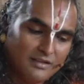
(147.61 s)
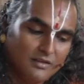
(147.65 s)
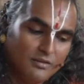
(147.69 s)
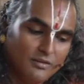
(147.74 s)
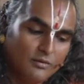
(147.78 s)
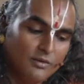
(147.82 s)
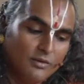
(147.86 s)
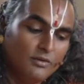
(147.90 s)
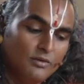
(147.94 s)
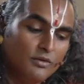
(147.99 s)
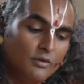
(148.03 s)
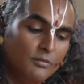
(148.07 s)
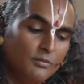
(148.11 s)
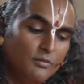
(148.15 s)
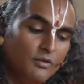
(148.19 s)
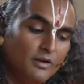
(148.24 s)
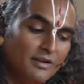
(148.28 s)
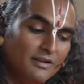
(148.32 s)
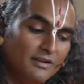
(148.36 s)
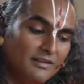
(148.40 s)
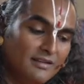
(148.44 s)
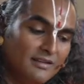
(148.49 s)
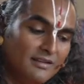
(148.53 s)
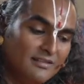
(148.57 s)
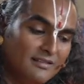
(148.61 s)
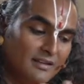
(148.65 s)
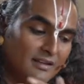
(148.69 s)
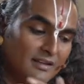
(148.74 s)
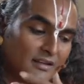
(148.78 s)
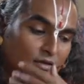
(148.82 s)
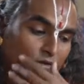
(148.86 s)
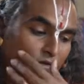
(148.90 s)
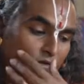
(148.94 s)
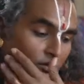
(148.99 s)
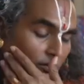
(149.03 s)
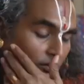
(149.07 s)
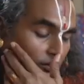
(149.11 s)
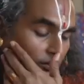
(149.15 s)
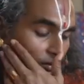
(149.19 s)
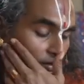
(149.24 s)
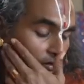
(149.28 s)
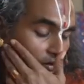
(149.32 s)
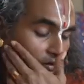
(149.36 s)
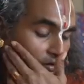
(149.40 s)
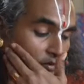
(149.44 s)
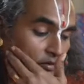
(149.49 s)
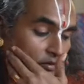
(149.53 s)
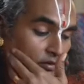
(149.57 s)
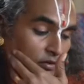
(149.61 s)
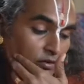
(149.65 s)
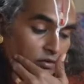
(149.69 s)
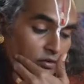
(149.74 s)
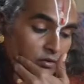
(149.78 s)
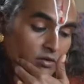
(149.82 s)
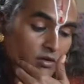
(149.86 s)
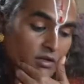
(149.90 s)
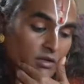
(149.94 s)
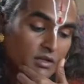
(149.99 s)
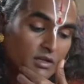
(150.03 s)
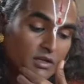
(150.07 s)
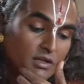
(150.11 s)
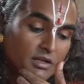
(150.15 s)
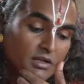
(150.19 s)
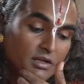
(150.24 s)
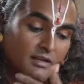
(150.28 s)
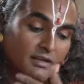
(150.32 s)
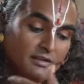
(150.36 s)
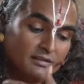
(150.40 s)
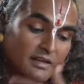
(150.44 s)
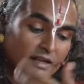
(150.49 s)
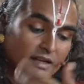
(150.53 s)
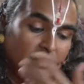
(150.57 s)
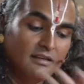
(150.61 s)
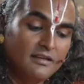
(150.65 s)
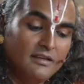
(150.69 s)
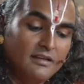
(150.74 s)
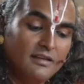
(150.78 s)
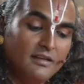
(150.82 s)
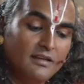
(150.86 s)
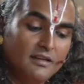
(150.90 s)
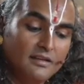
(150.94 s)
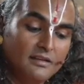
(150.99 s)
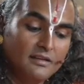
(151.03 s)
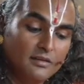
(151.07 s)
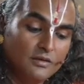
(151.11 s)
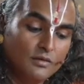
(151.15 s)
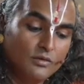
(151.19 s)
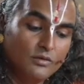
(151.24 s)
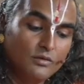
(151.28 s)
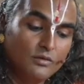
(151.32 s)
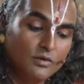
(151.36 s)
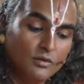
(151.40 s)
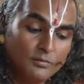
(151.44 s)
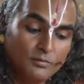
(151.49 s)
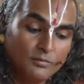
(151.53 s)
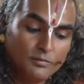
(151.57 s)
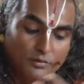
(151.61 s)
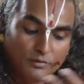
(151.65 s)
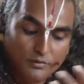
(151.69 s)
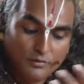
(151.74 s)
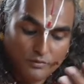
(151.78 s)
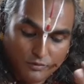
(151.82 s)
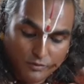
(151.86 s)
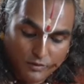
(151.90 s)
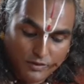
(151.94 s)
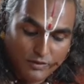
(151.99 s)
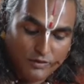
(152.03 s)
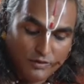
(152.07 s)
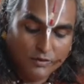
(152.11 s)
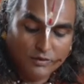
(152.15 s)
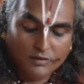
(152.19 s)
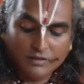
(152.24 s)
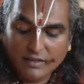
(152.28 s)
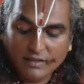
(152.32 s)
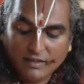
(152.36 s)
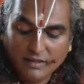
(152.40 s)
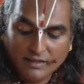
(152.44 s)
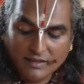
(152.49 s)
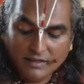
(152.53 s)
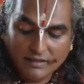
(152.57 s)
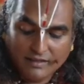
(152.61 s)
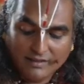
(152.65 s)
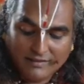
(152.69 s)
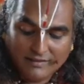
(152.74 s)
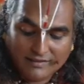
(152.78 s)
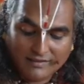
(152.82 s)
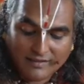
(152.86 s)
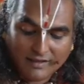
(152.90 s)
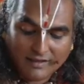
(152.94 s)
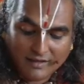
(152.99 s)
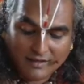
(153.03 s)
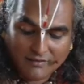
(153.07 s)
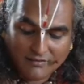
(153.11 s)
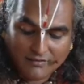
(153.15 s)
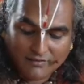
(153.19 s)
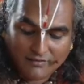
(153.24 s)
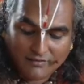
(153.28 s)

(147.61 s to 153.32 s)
When you're practicing, you're sadhana, or you're doing your kriya itself,